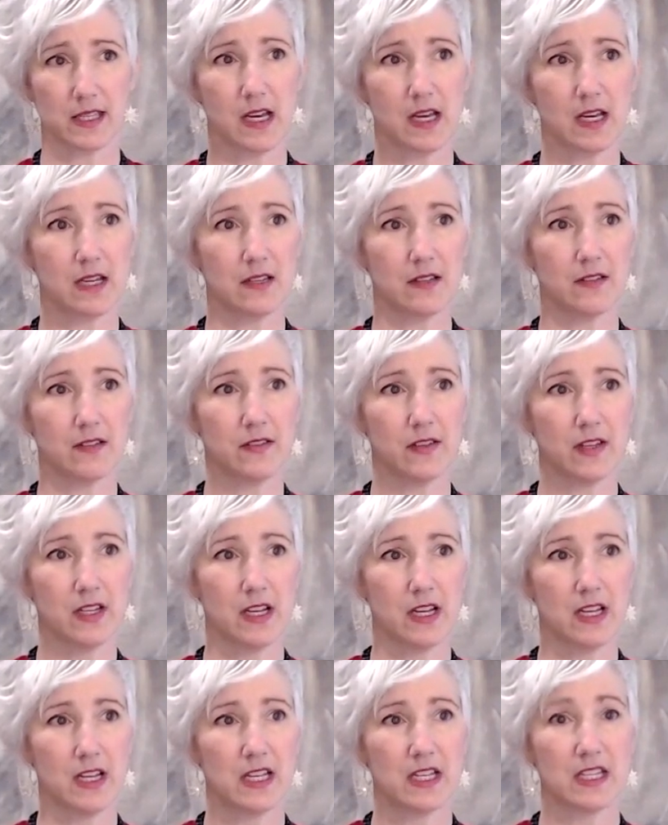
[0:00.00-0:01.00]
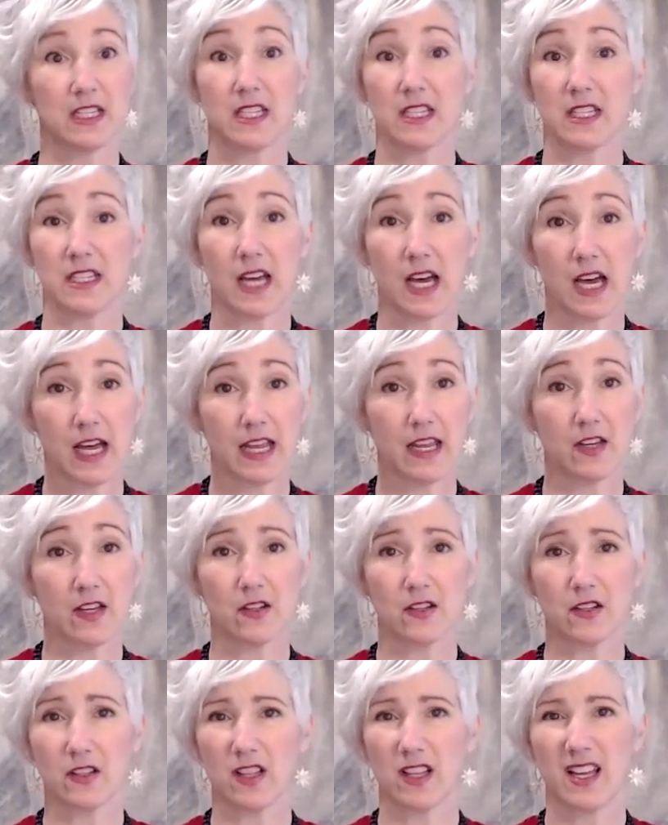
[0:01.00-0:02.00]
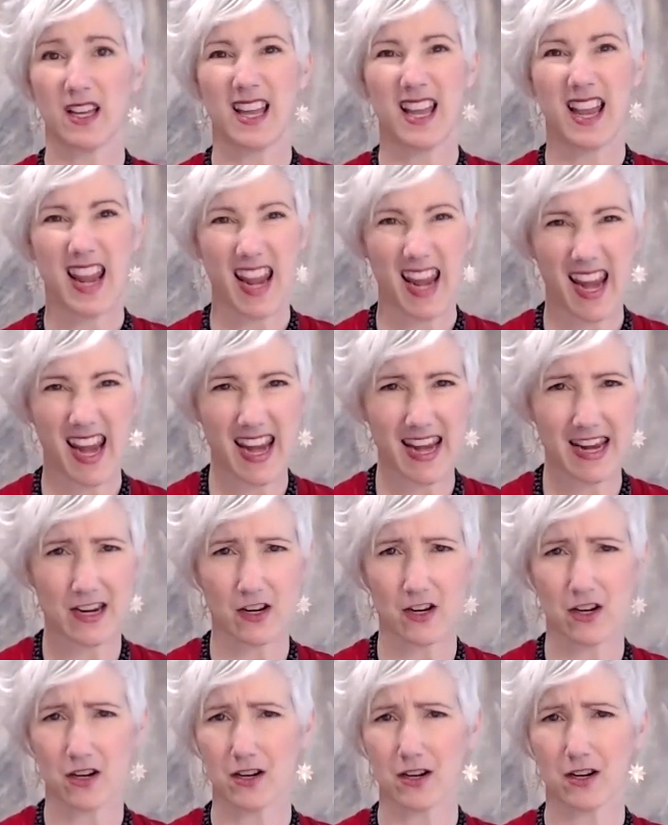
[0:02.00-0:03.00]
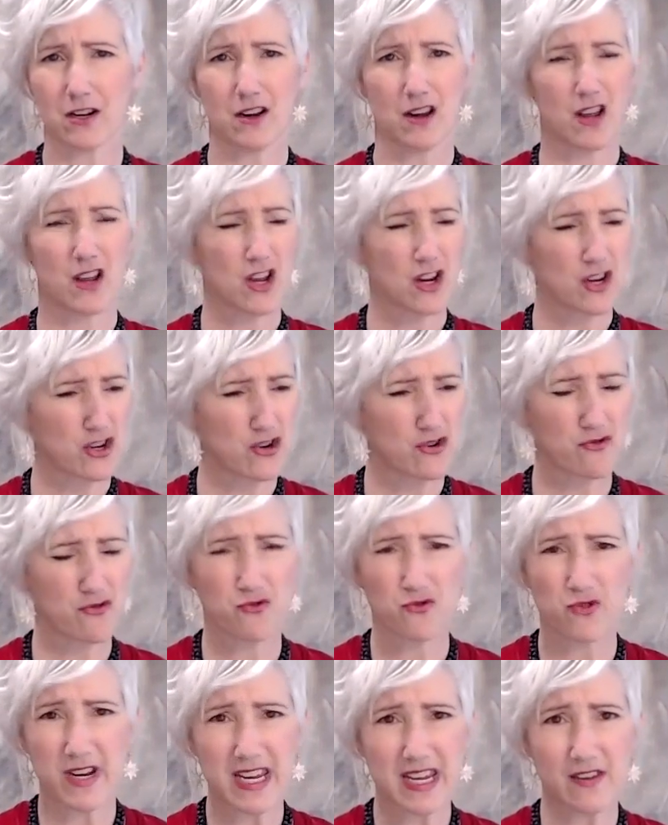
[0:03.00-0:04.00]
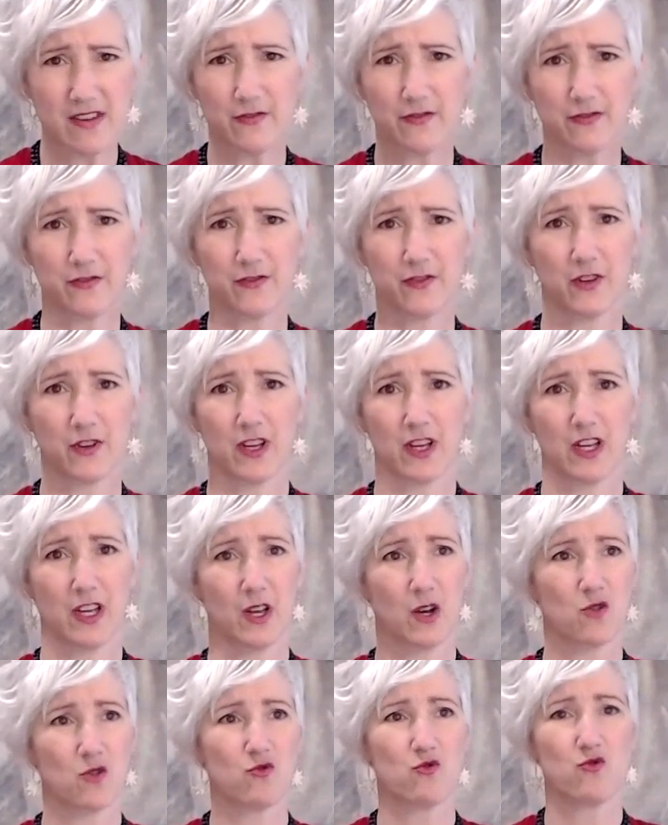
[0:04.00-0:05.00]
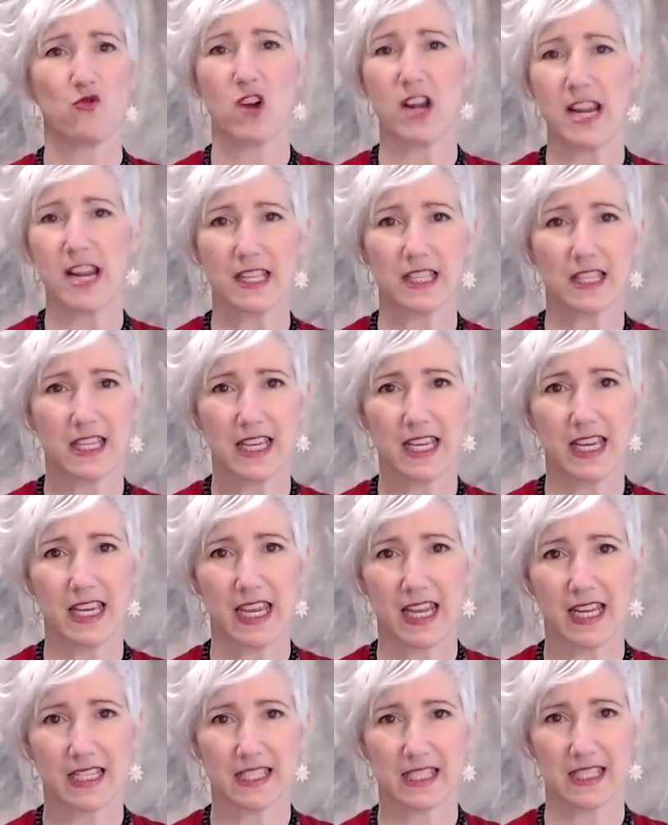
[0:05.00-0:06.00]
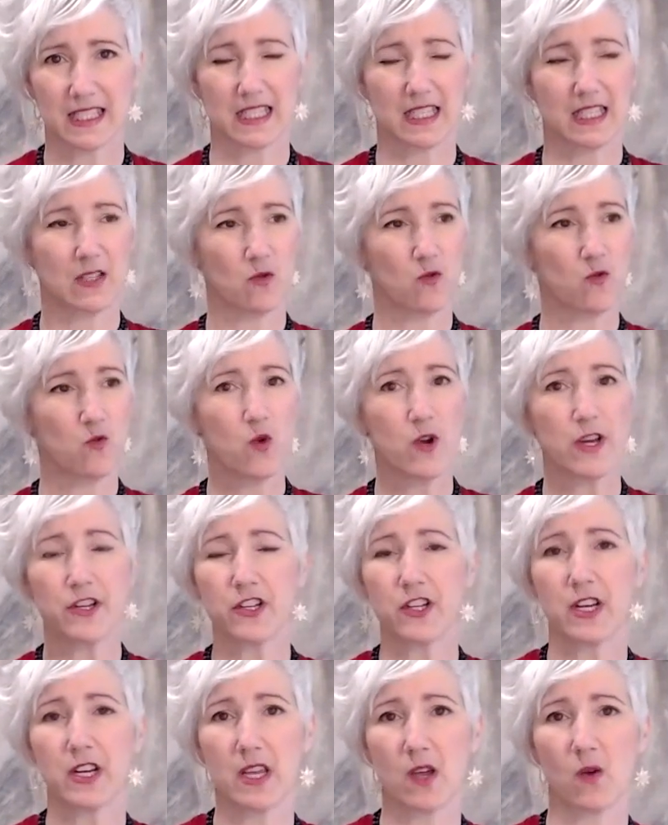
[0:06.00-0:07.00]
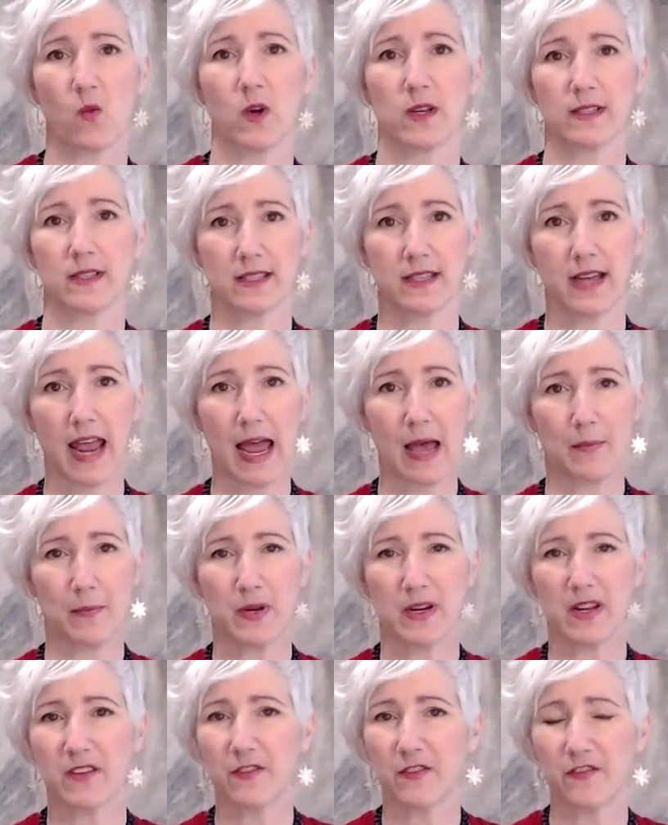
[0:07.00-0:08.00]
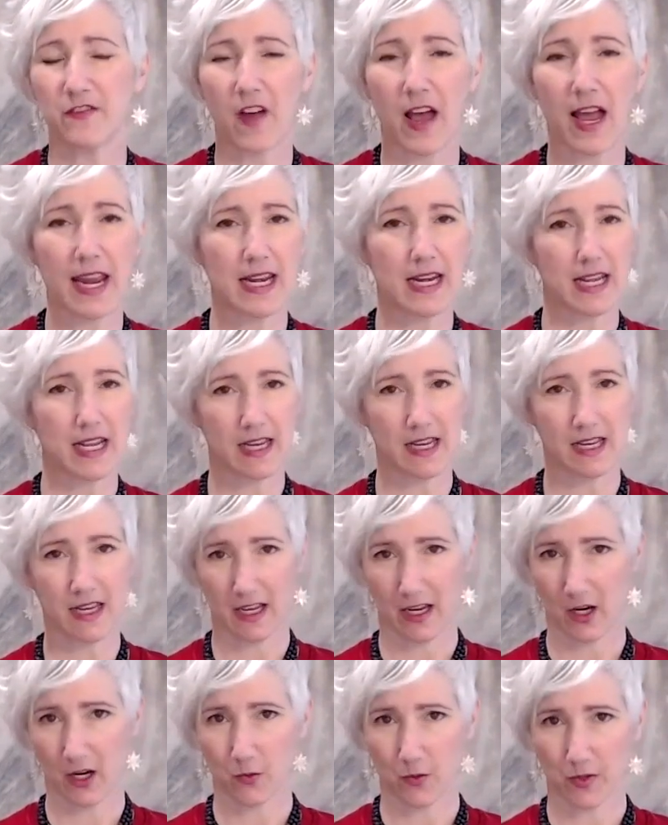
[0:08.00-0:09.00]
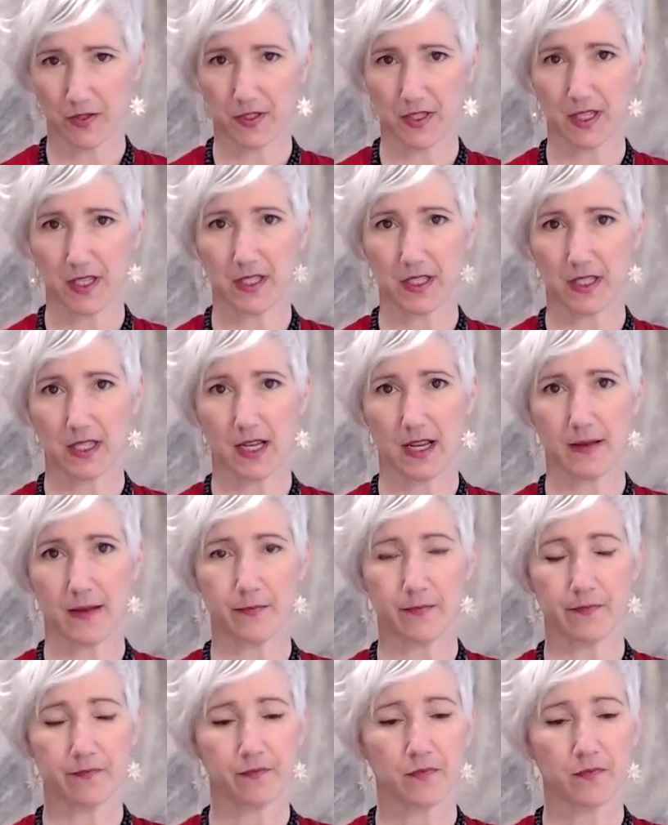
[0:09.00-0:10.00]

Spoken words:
of denial, anger, grief, railing against it, wishing it wasn't happening, fighting, resisting.